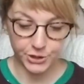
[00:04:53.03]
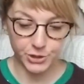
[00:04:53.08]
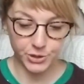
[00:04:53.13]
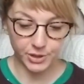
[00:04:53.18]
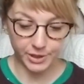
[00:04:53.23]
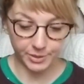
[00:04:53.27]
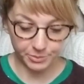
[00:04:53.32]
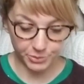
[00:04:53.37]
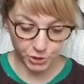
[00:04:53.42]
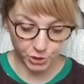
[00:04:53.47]

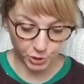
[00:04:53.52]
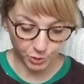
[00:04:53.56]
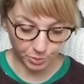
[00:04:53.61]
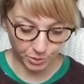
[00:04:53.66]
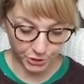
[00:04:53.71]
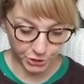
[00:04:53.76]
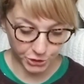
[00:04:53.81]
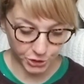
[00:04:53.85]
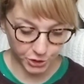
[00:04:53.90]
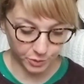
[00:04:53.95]
So I'm
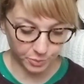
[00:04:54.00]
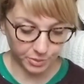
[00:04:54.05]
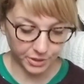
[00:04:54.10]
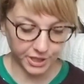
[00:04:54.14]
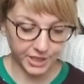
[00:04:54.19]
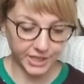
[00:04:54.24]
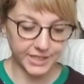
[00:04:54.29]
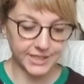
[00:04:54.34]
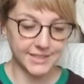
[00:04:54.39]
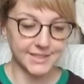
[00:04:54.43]
super,
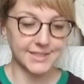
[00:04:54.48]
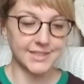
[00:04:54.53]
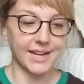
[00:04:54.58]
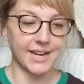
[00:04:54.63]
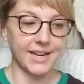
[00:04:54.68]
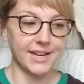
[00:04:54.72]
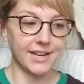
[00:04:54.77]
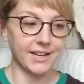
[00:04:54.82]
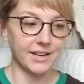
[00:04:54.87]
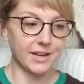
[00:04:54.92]
super
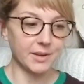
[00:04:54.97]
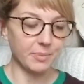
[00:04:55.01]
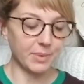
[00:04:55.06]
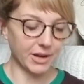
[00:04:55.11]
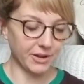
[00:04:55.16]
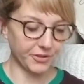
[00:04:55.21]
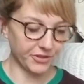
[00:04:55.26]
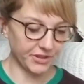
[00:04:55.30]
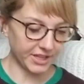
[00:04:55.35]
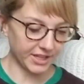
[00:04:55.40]
excited
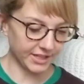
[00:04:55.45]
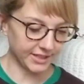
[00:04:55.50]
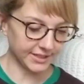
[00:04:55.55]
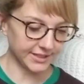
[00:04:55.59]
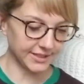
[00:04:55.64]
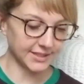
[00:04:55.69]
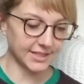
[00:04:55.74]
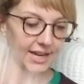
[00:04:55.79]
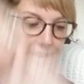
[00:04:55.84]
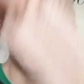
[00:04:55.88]
about
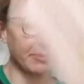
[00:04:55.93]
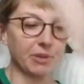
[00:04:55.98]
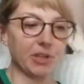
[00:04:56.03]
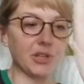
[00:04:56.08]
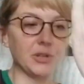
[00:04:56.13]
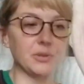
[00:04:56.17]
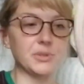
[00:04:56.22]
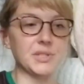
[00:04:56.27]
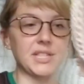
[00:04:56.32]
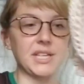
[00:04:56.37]
this. I'm
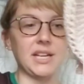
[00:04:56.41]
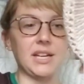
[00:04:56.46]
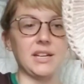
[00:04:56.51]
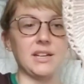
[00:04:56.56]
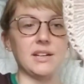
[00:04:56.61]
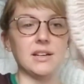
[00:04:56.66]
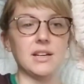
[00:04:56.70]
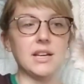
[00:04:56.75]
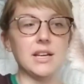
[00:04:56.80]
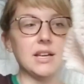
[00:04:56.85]

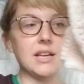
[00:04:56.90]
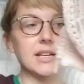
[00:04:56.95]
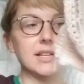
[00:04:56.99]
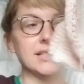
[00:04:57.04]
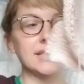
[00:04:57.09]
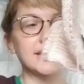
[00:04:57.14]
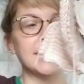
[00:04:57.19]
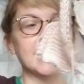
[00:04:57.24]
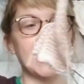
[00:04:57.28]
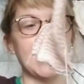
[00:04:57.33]
using
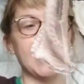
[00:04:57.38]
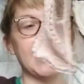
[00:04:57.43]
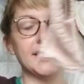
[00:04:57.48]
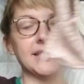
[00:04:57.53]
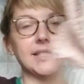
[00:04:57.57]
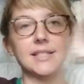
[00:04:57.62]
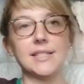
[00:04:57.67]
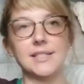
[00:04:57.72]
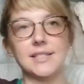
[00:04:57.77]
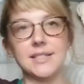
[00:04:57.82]

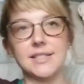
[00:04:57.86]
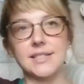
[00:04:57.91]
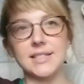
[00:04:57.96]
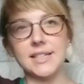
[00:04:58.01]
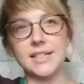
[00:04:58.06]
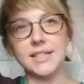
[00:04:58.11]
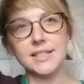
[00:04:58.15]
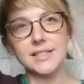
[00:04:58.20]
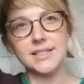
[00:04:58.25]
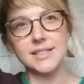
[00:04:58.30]
size
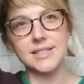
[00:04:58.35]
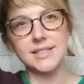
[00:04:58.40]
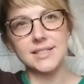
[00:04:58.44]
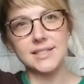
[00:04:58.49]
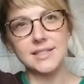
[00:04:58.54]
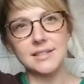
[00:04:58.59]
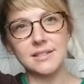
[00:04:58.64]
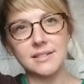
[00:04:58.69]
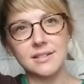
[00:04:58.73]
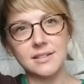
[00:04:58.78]

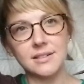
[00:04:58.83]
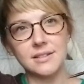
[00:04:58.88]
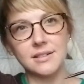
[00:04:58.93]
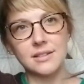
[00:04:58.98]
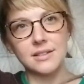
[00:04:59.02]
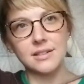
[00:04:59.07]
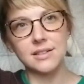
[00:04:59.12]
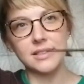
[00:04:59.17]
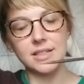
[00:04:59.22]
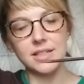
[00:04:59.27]
6
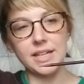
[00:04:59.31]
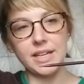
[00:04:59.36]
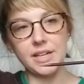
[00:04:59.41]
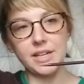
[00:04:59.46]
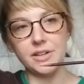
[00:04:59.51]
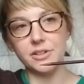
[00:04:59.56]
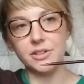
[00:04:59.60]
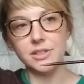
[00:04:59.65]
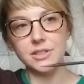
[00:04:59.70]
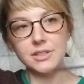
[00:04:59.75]

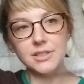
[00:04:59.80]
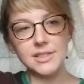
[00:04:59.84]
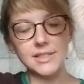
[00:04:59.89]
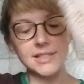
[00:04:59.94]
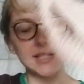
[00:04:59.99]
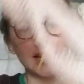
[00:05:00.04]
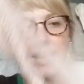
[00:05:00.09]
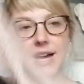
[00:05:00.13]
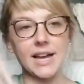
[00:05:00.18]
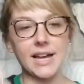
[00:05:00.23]

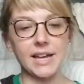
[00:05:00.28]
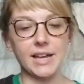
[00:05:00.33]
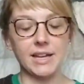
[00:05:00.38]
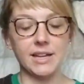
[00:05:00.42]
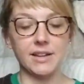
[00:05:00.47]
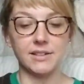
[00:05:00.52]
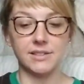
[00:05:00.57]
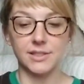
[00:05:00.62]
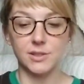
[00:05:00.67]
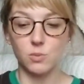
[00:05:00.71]
needles,
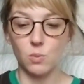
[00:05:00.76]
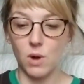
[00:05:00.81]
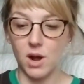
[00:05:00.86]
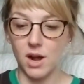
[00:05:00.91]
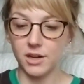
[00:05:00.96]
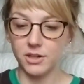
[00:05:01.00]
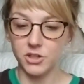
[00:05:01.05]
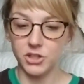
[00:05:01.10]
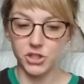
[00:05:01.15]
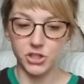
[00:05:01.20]
I
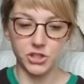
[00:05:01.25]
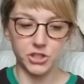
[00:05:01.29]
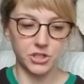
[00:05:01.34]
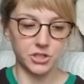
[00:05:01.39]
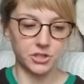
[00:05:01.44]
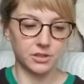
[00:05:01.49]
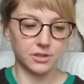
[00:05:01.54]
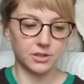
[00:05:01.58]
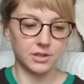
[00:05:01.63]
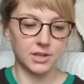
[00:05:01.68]

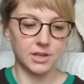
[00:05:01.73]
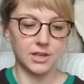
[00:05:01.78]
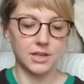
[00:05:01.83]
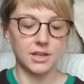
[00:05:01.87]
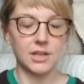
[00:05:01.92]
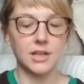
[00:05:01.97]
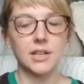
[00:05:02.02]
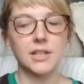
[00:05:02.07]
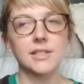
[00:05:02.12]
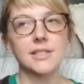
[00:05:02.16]
swatched.
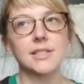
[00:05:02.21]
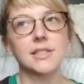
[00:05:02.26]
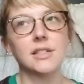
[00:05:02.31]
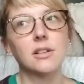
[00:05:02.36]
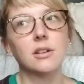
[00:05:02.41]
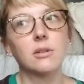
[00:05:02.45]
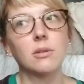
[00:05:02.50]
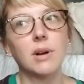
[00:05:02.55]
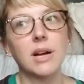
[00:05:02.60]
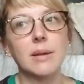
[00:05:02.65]

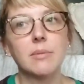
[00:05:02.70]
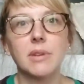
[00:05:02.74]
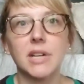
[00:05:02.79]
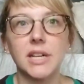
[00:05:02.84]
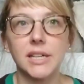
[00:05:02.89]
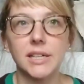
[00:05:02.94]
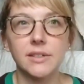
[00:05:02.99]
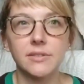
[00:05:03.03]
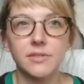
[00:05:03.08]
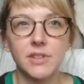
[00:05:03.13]
So I'm
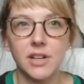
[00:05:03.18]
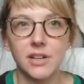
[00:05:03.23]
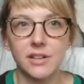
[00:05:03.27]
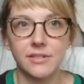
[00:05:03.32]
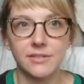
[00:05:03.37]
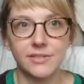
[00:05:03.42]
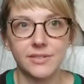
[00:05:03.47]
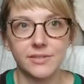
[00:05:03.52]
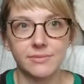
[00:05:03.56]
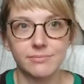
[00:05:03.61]
kind of
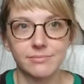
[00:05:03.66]
not a